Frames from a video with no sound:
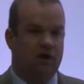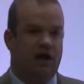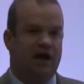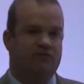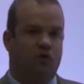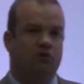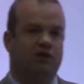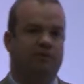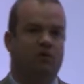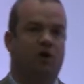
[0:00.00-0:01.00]
I've
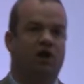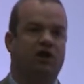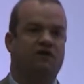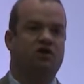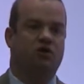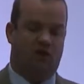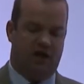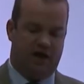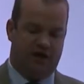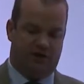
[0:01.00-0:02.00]
only been working in the
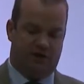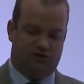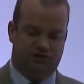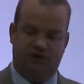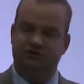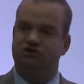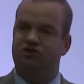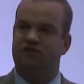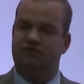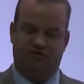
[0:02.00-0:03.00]
UK agricultural
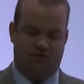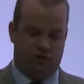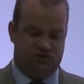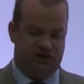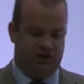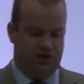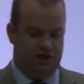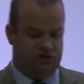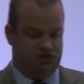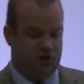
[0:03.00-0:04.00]
industry for 14
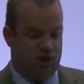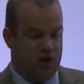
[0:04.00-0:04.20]
years.